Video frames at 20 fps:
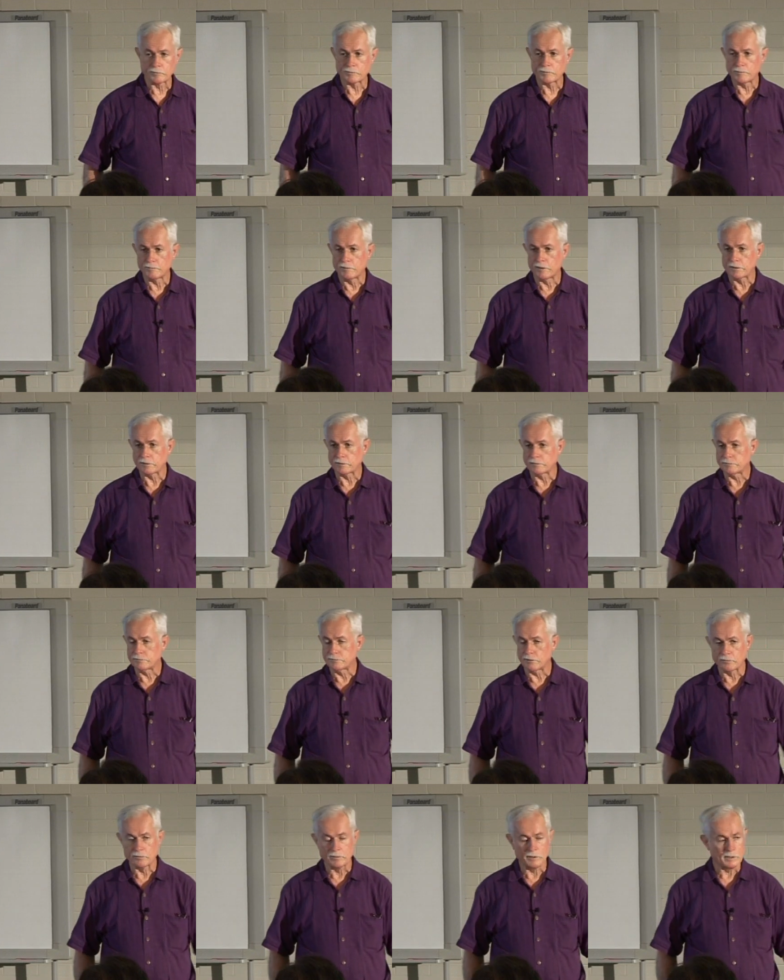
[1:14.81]
we wanted a
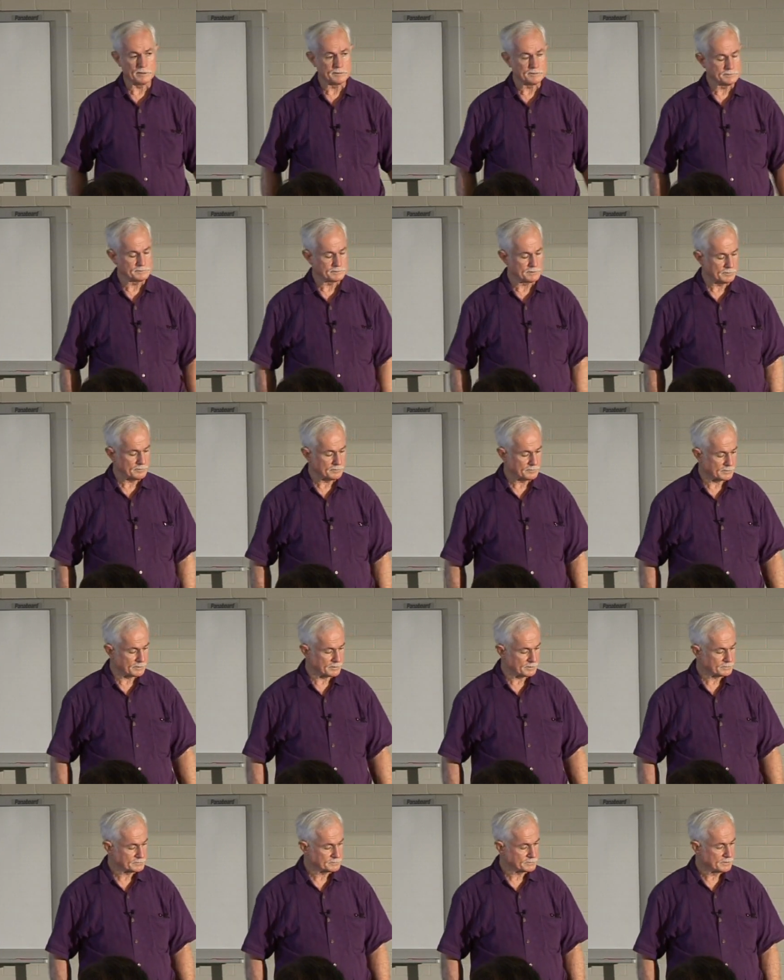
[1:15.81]
total on these other
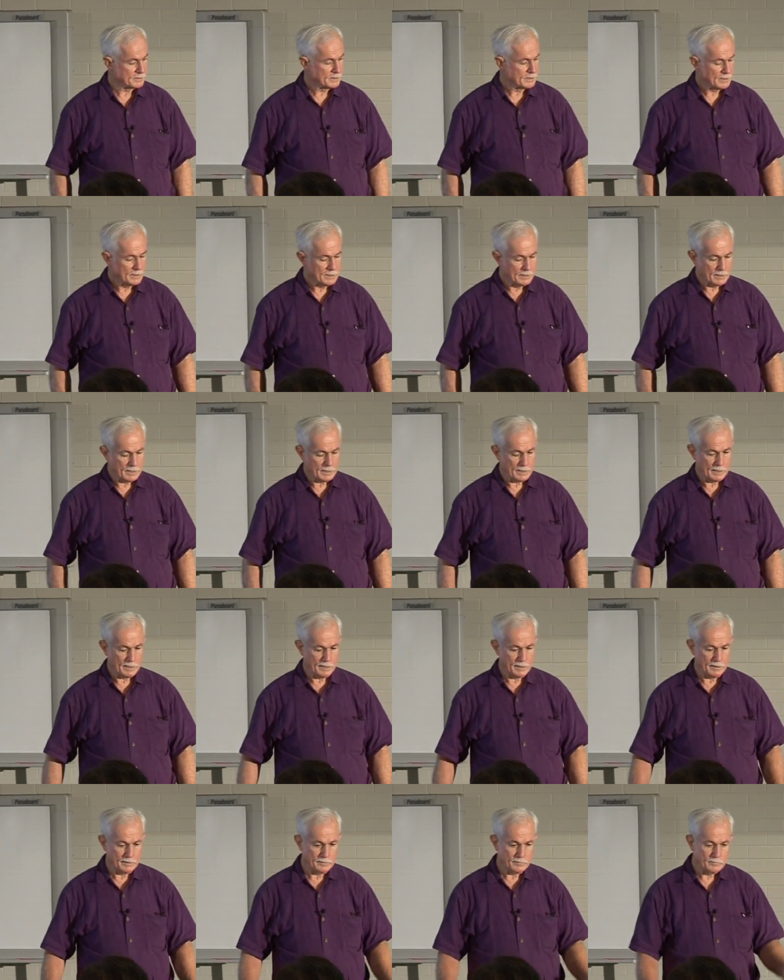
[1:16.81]
things.
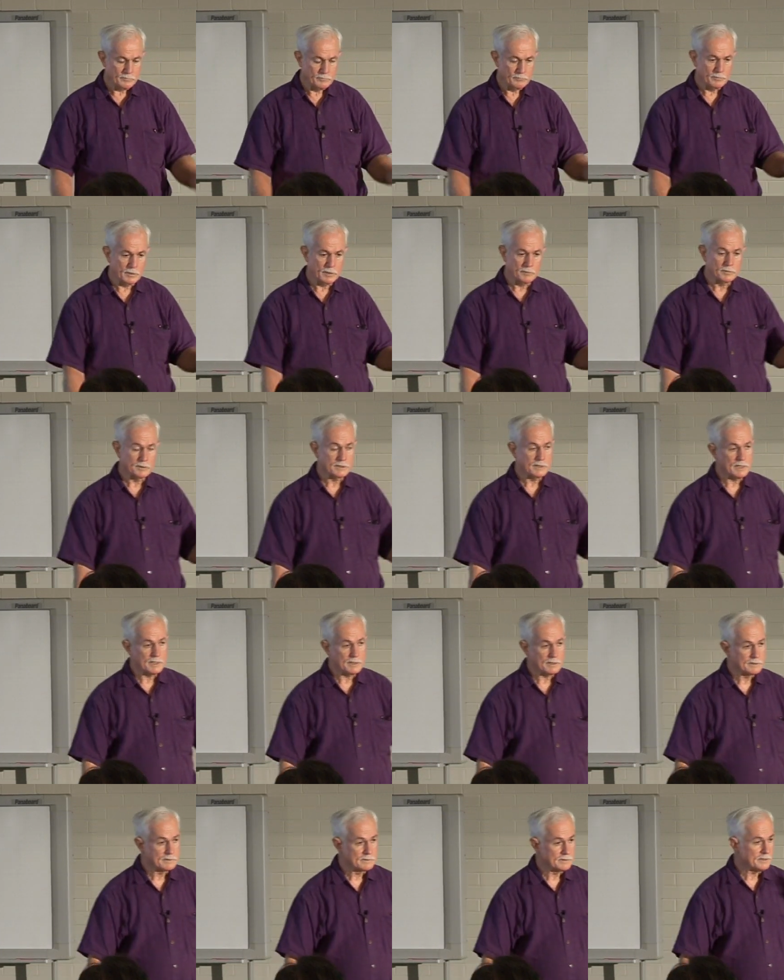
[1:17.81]
And we were
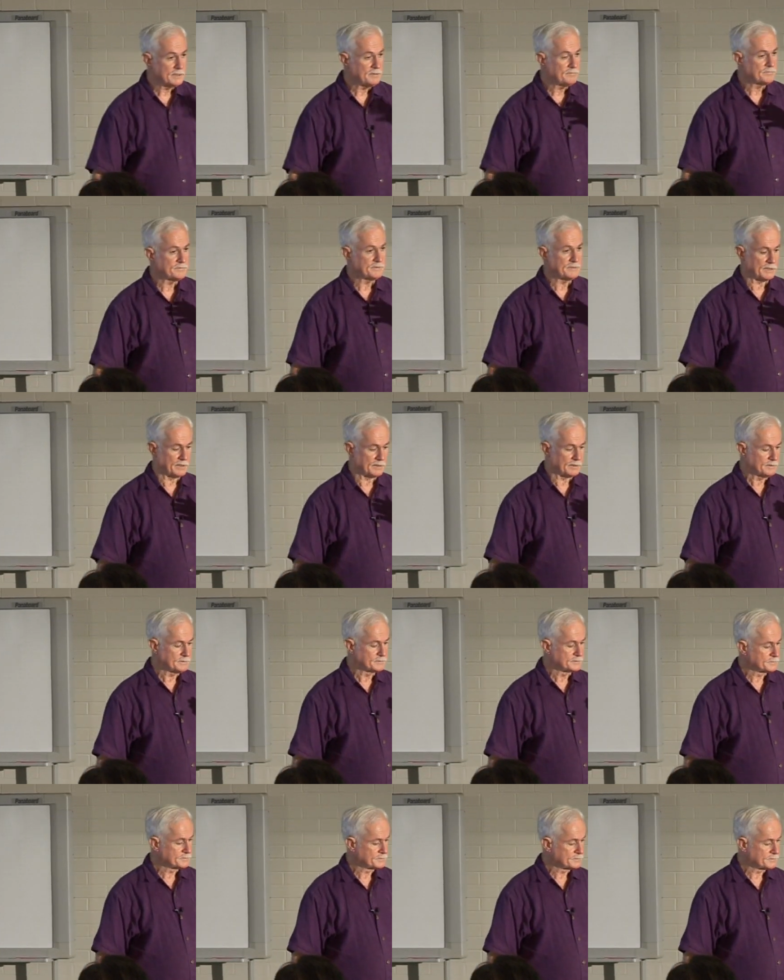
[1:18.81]
getting leaf
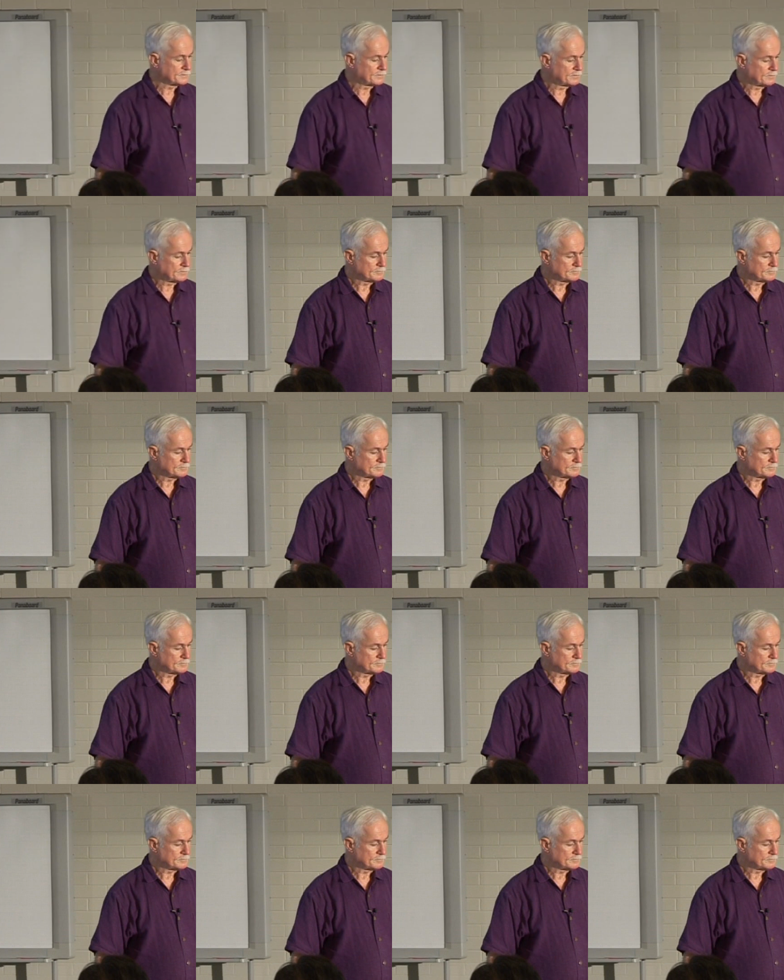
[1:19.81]
tests